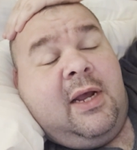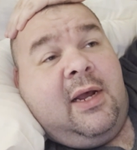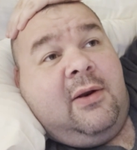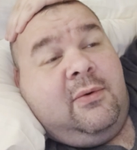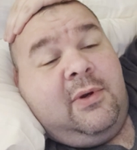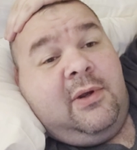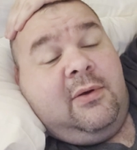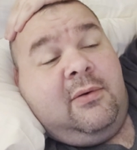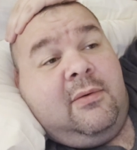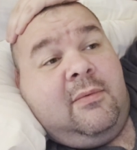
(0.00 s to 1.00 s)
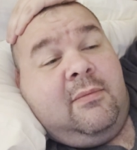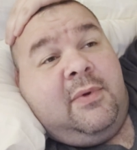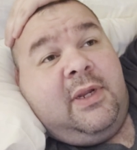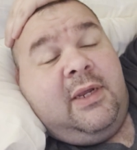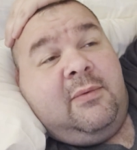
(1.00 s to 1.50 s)
I don't know,
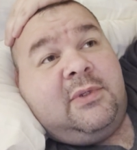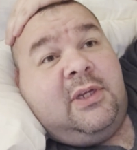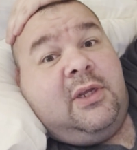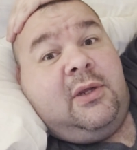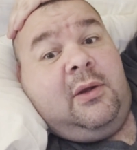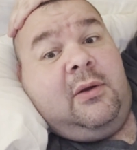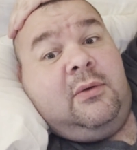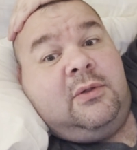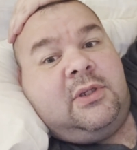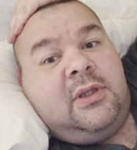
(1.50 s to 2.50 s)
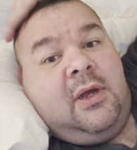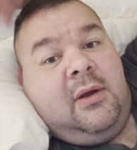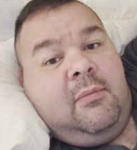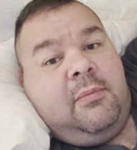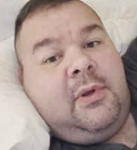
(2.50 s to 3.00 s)
but it was a huge
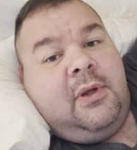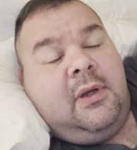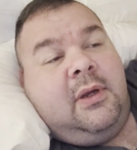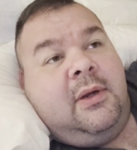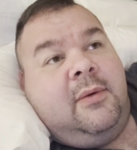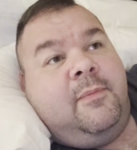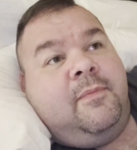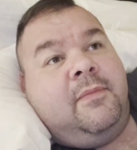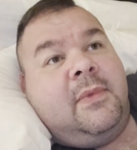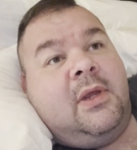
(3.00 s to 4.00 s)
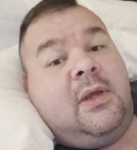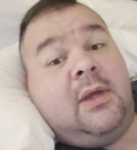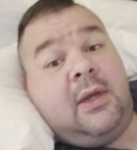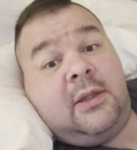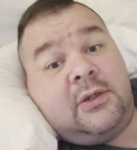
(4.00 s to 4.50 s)
thump um,
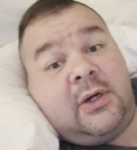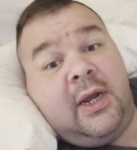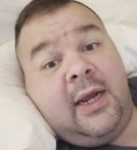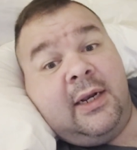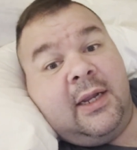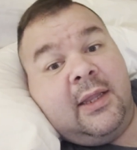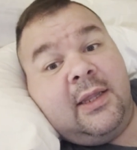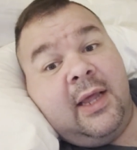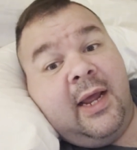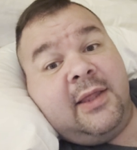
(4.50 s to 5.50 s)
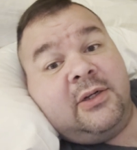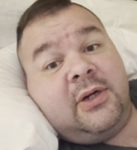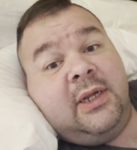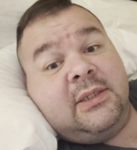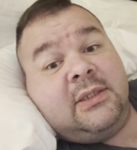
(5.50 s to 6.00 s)
in the train, and then they had the
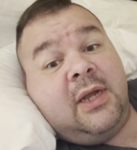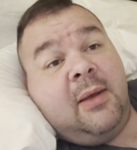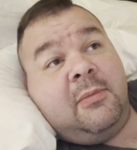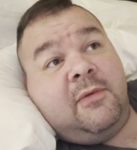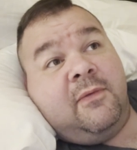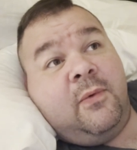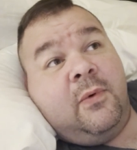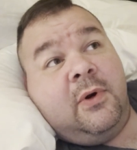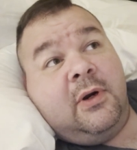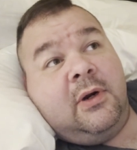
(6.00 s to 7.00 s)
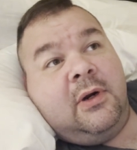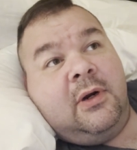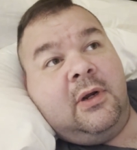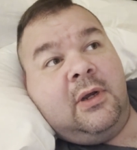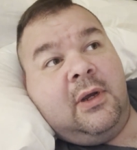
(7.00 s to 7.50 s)
train stopped for
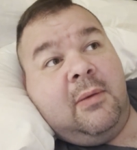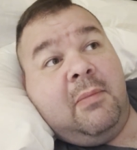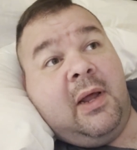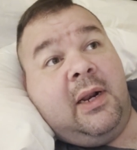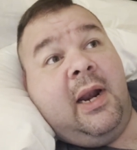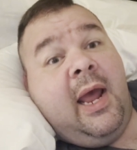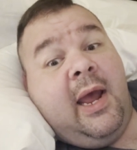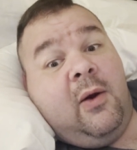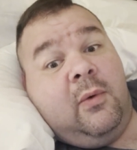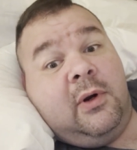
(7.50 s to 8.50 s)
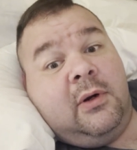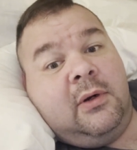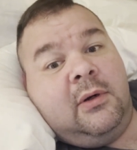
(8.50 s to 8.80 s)
about an hour.